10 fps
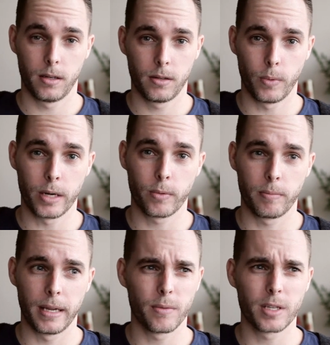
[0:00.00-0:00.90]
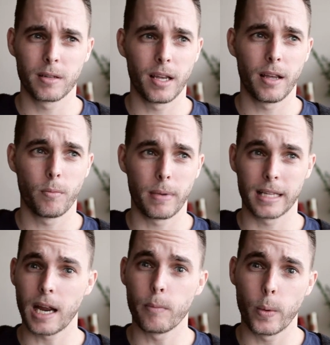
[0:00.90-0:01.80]
went with me. By the
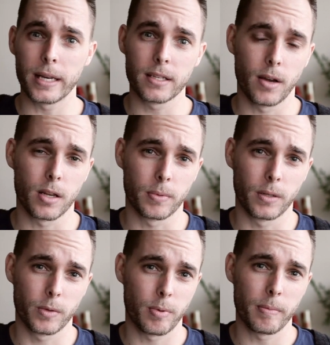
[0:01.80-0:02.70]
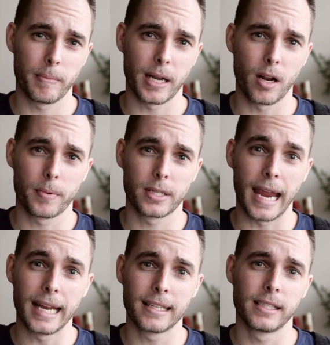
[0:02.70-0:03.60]
time we went to the hospital, it was probably about
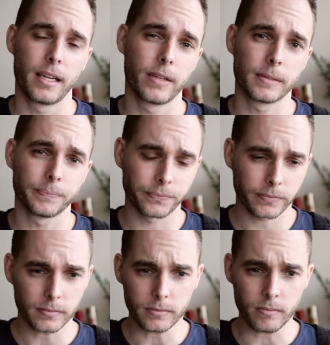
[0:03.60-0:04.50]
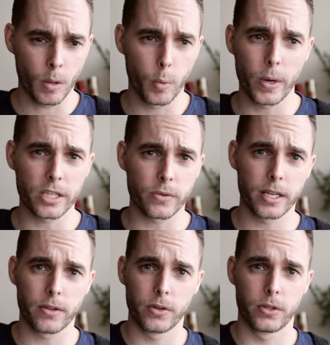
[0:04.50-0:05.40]
8:30 in the evening. We went
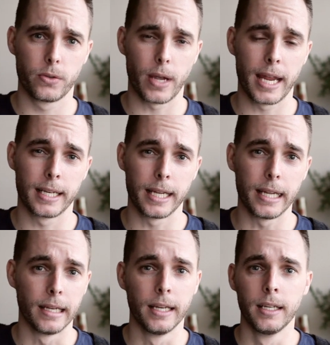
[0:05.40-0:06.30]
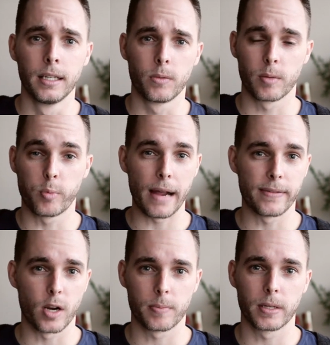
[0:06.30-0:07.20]
straight through to A&E. It was a
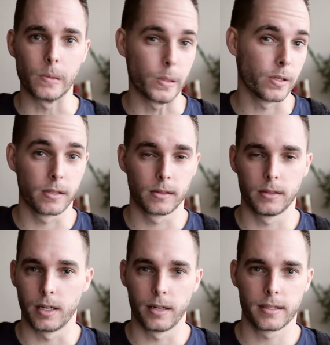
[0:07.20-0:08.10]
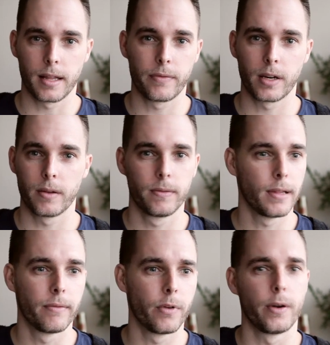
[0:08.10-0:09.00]
private hospital, which is, in South Africa,
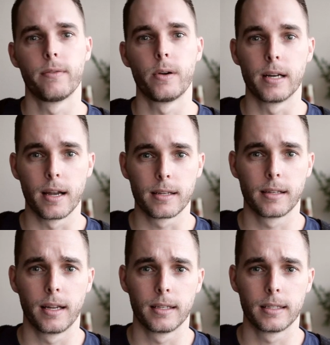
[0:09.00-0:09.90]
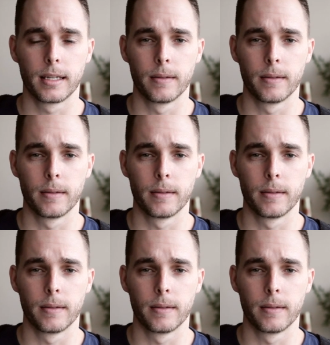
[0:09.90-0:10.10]
they're very, very nice. And